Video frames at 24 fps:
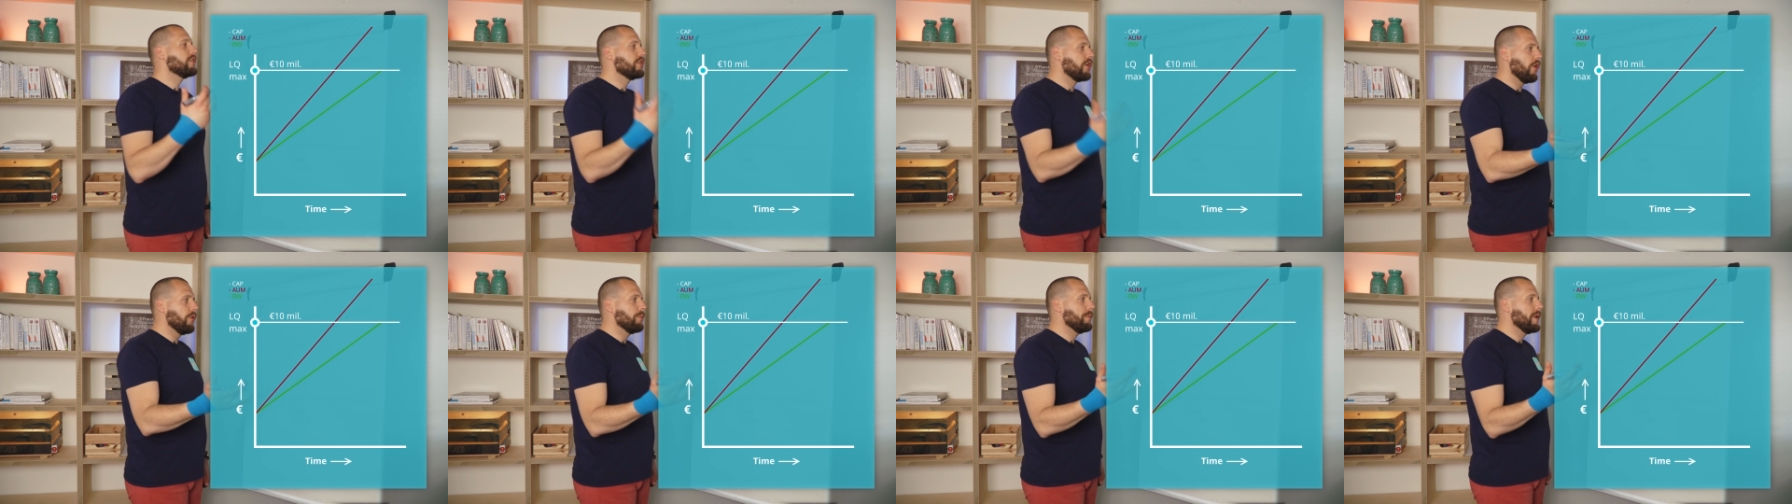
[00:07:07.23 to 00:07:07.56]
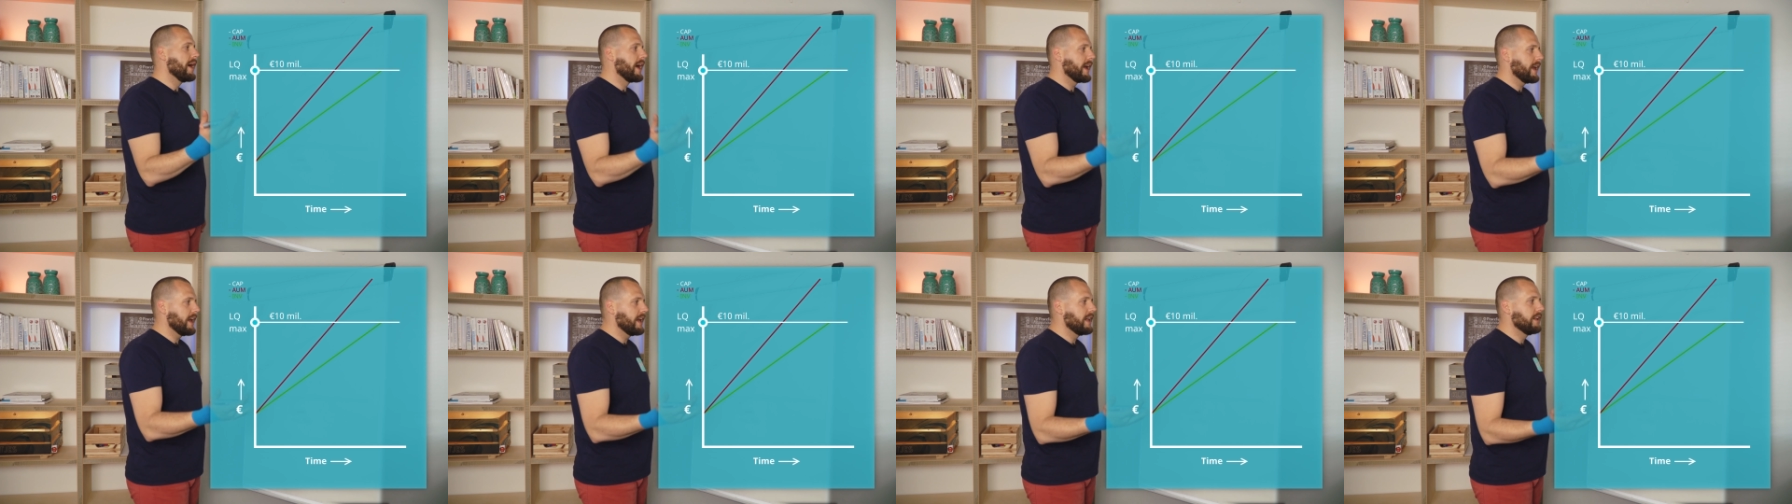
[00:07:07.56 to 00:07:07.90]
go
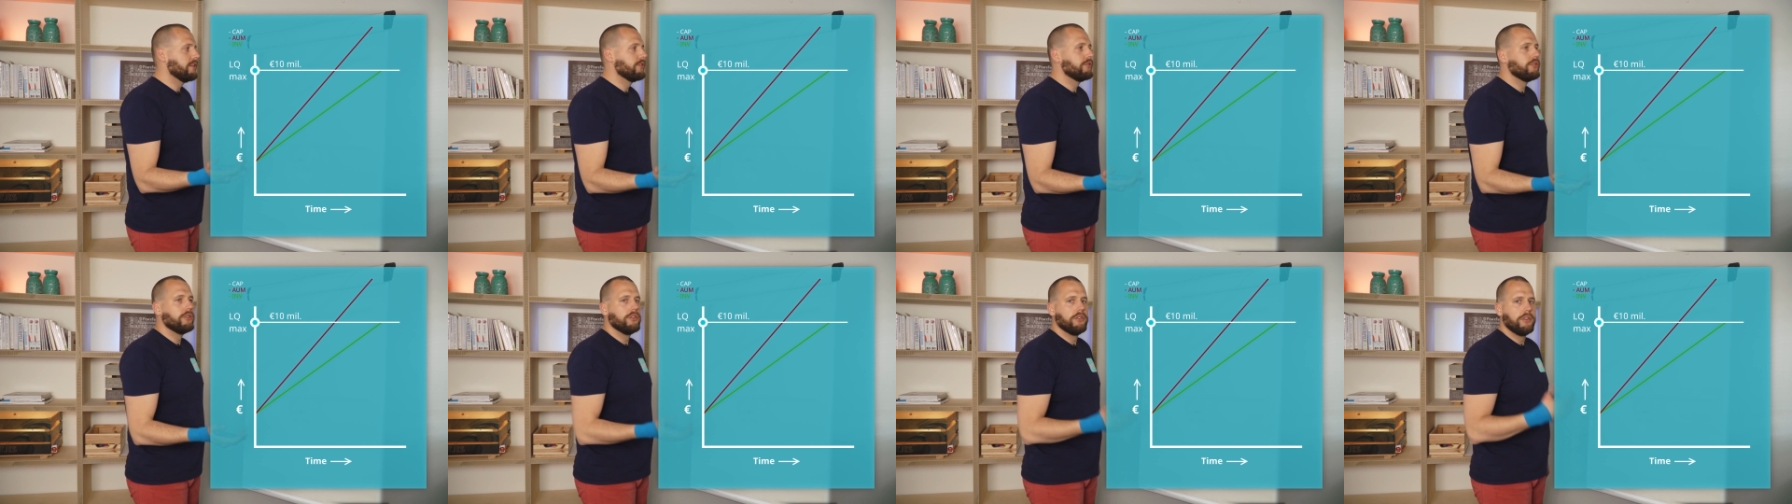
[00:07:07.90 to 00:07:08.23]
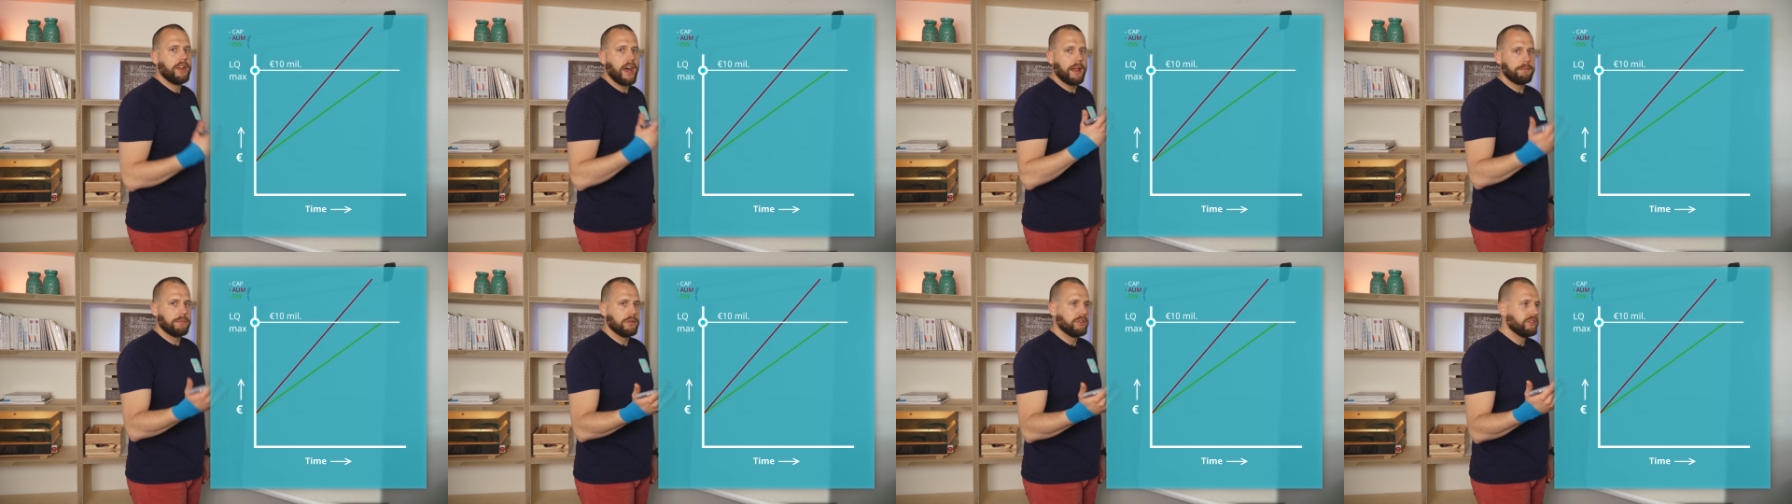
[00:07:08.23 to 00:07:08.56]
back into
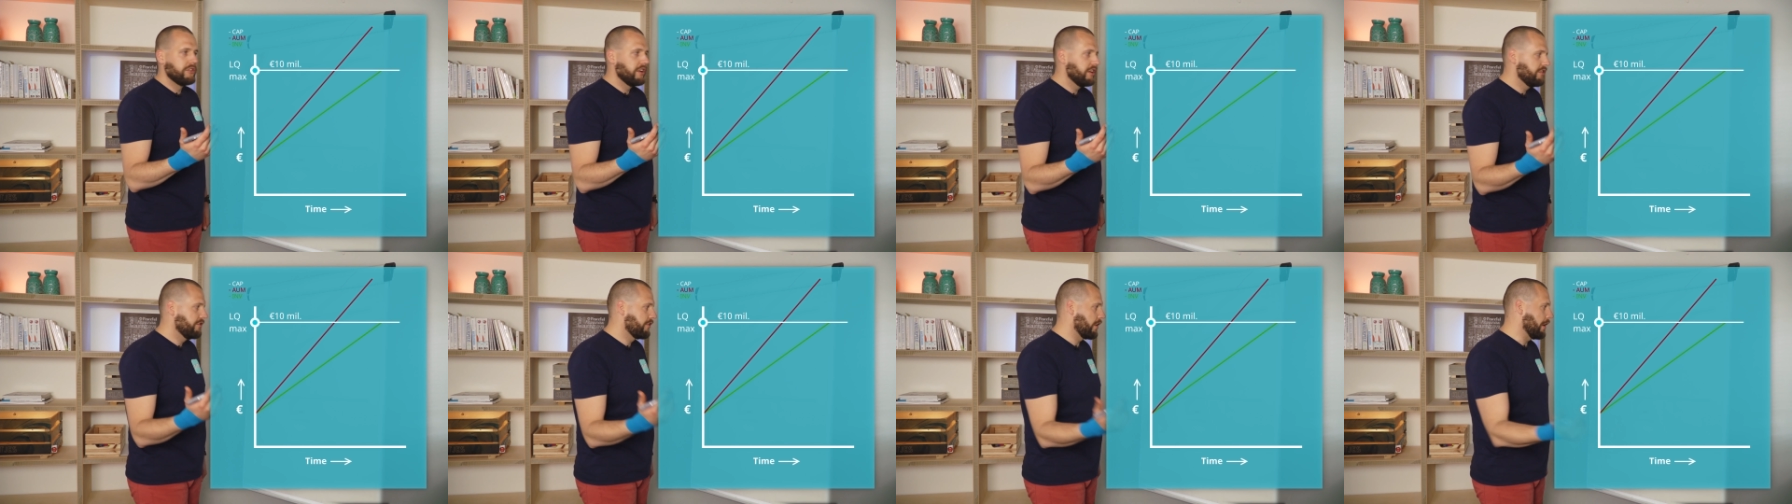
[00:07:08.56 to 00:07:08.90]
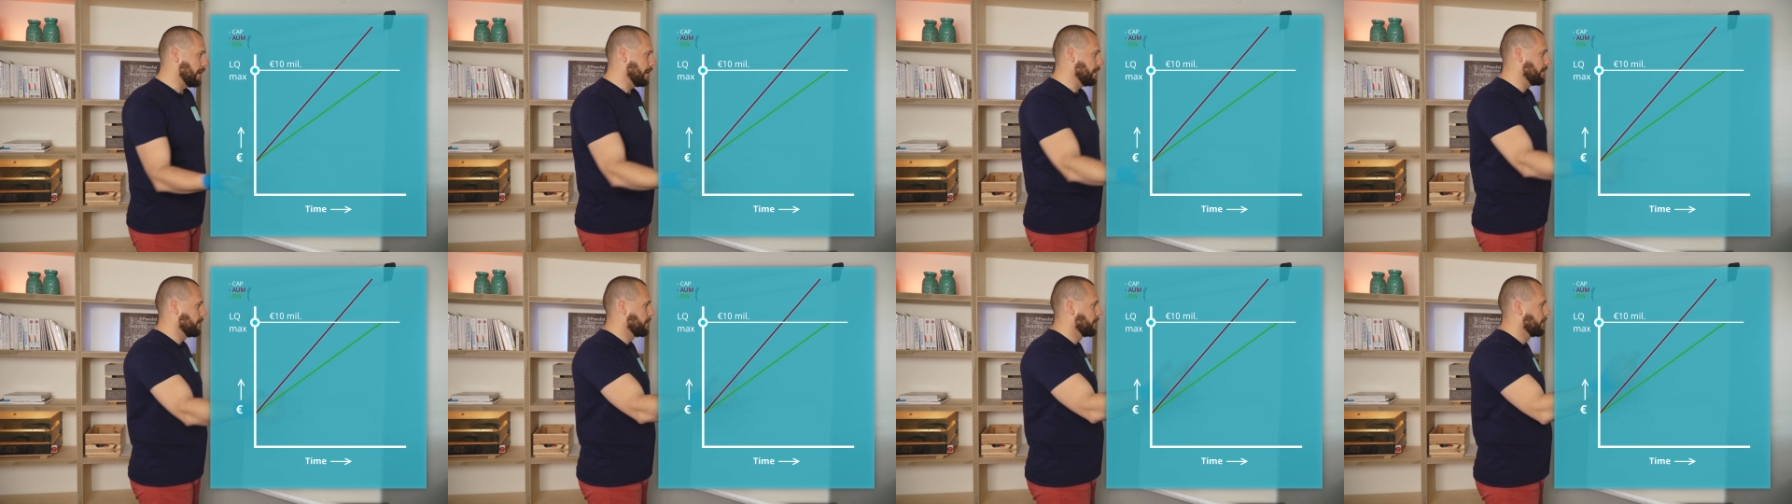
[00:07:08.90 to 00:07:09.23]
that position.